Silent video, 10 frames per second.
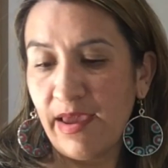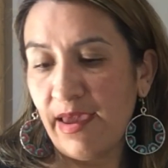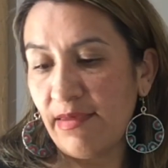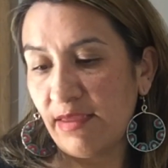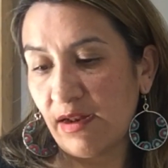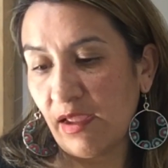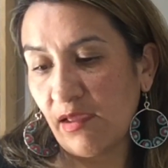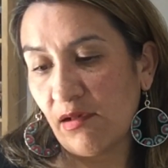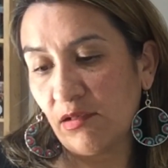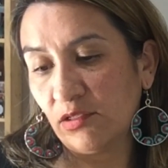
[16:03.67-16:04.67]
And then I
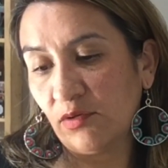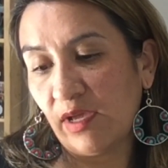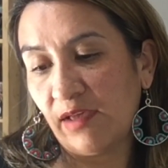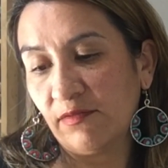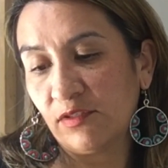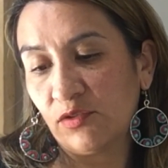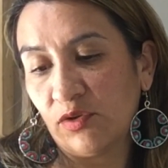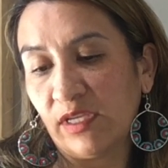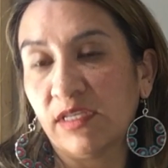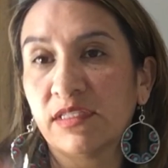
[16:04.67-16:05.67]
also have
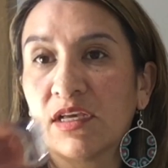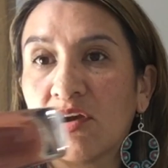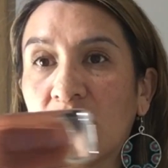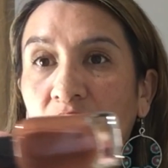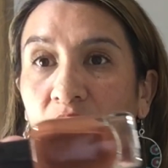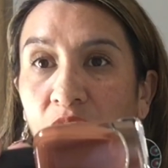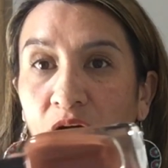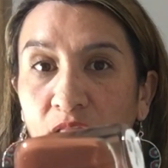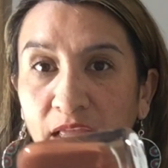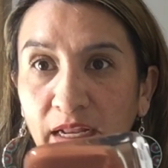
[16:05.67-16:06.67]
Zoya's
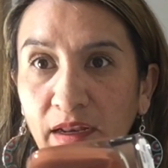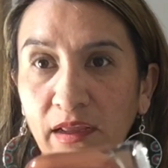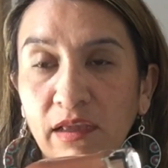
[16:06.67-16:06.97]
Call-In.